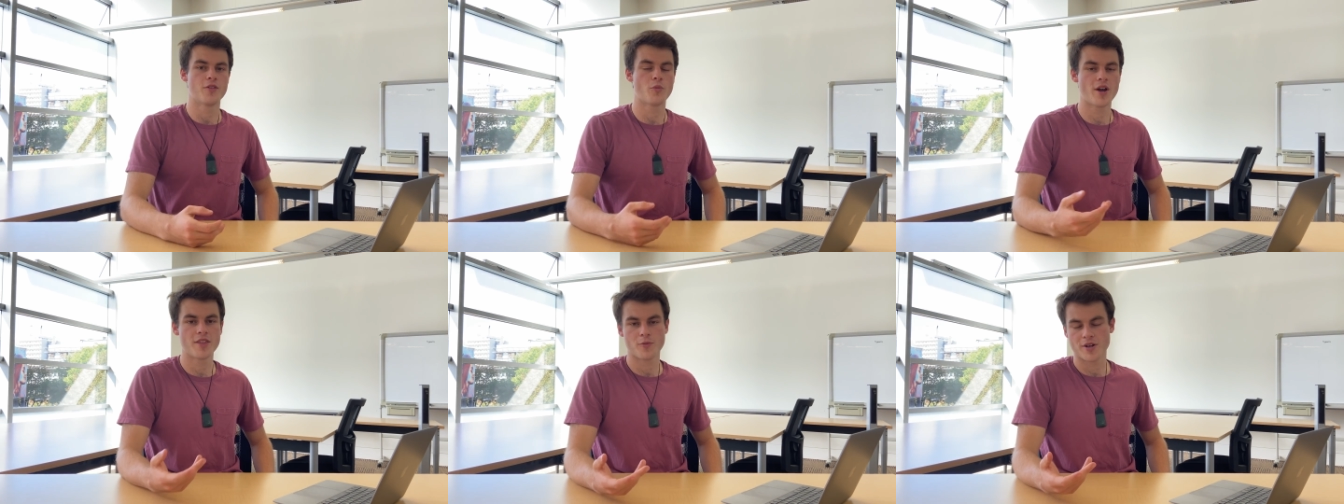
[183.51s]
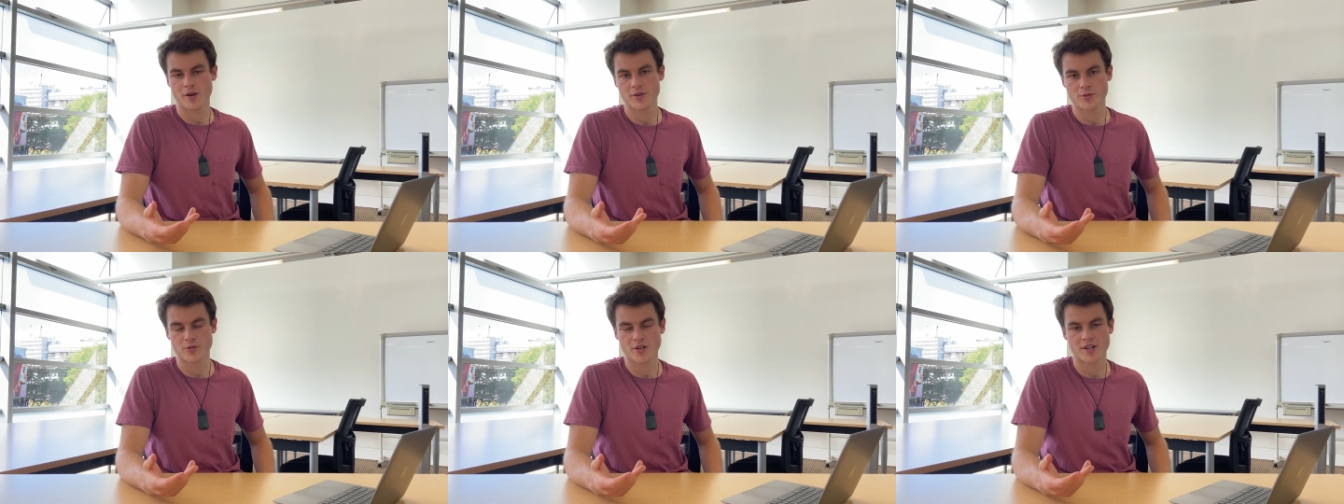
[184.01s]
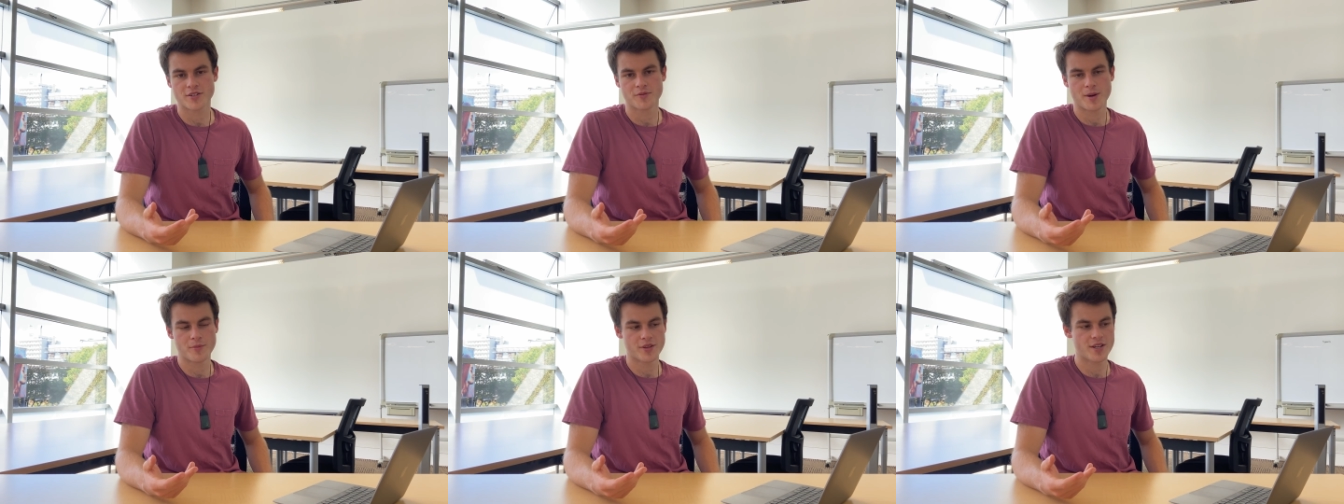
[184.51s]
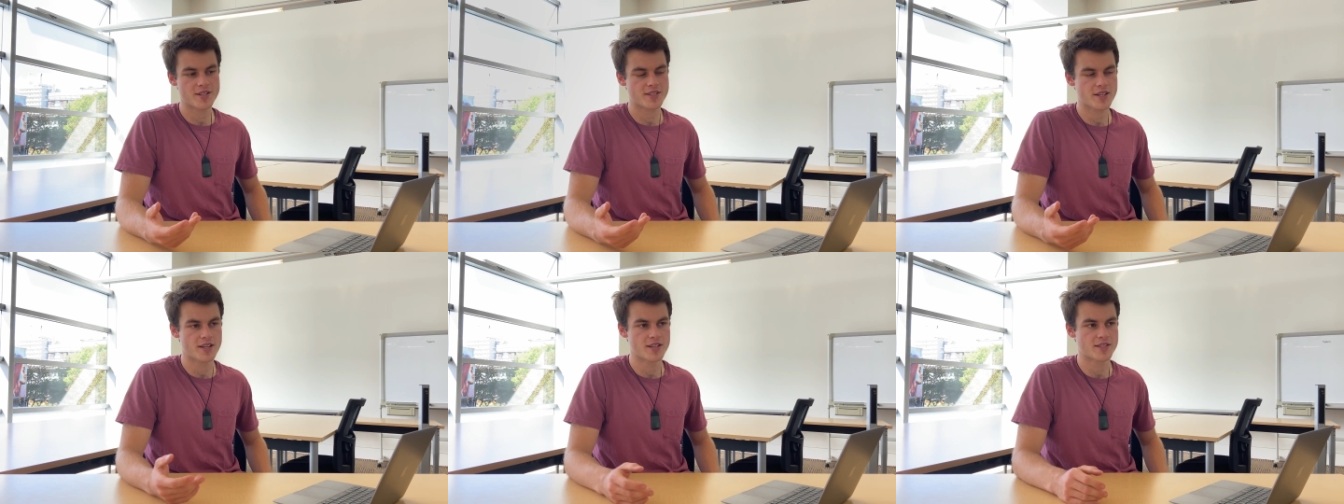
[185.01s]
the way that we always were taught to remember
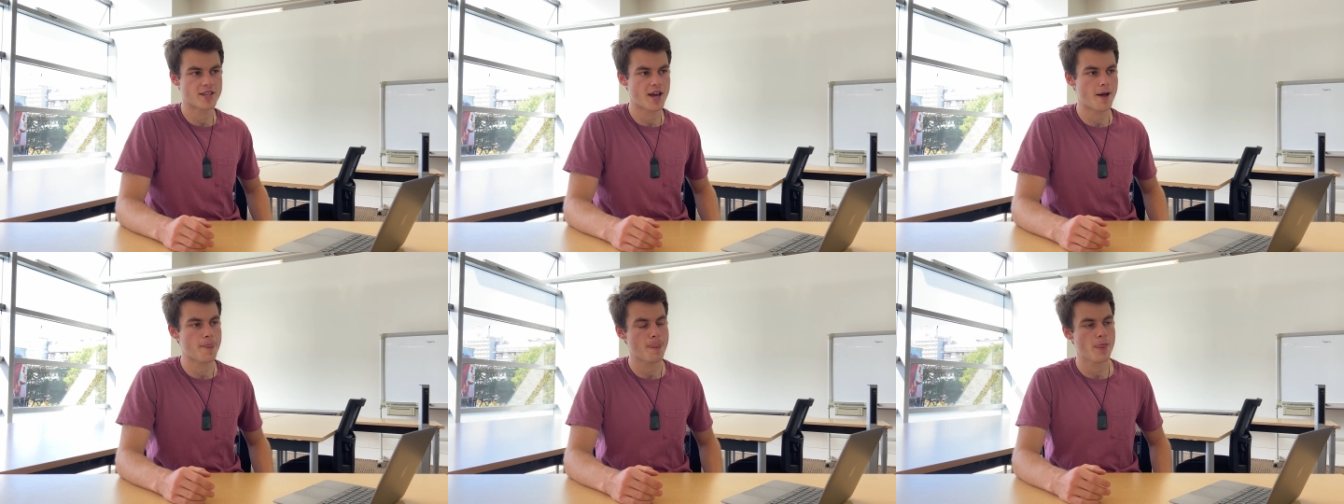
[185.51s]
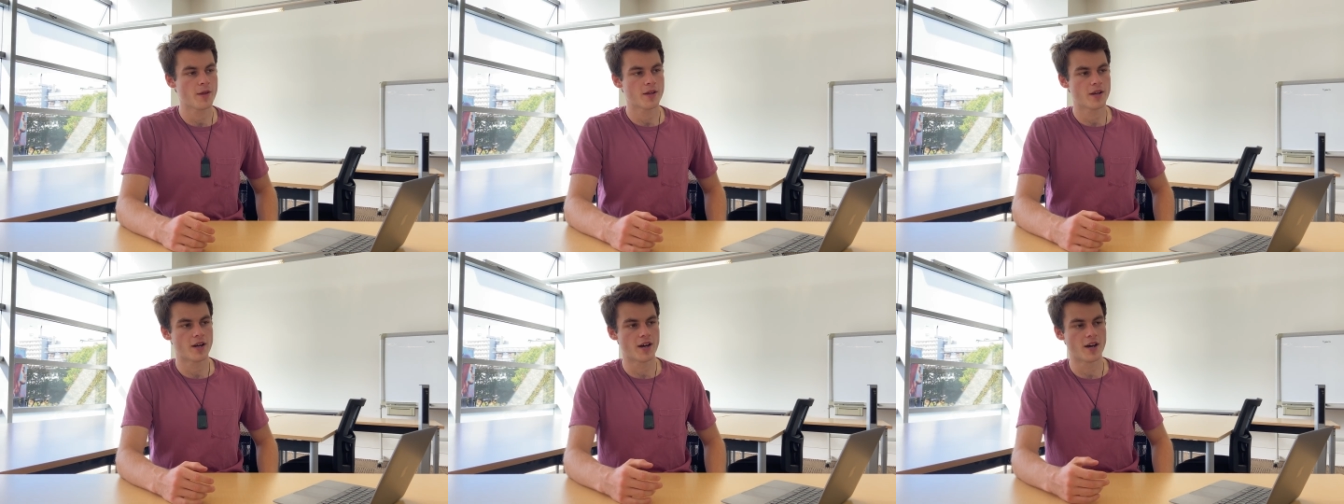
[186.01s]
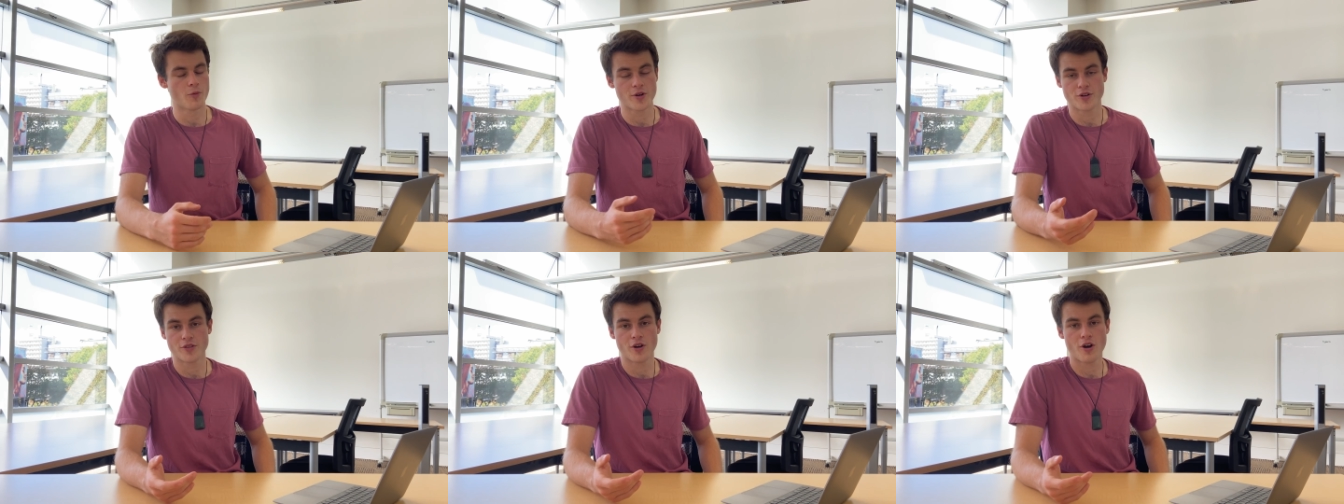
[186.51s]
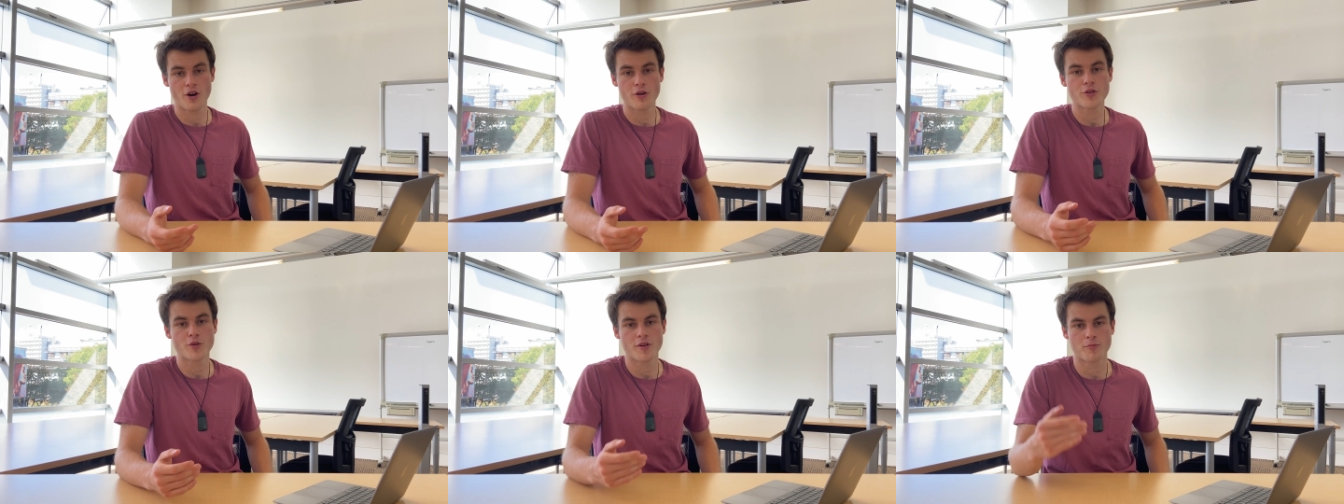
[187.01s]
this is that uh, when you're in the
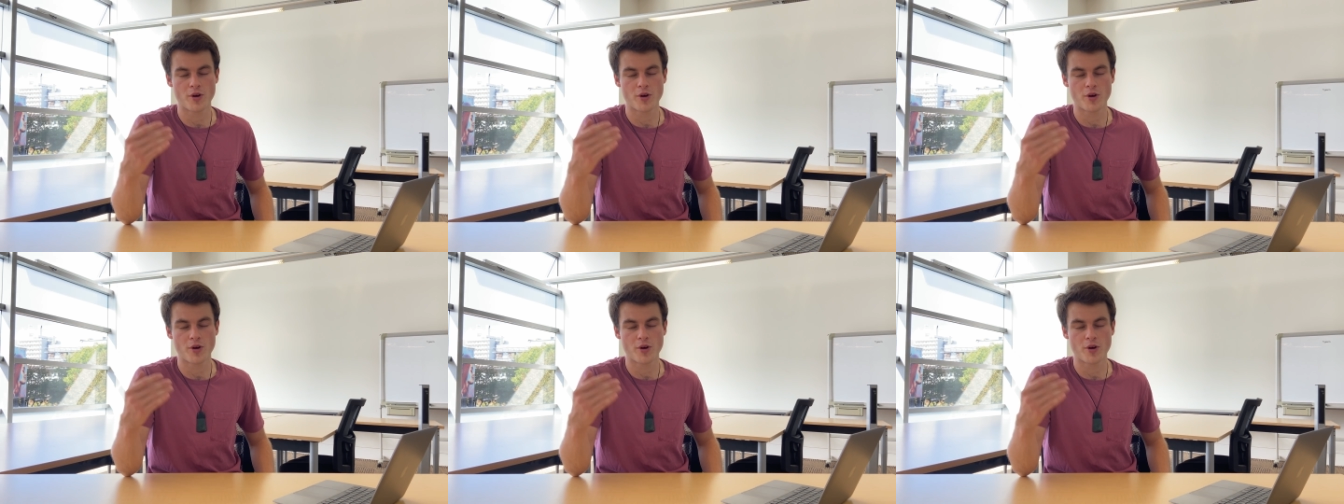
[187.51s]
hall, you have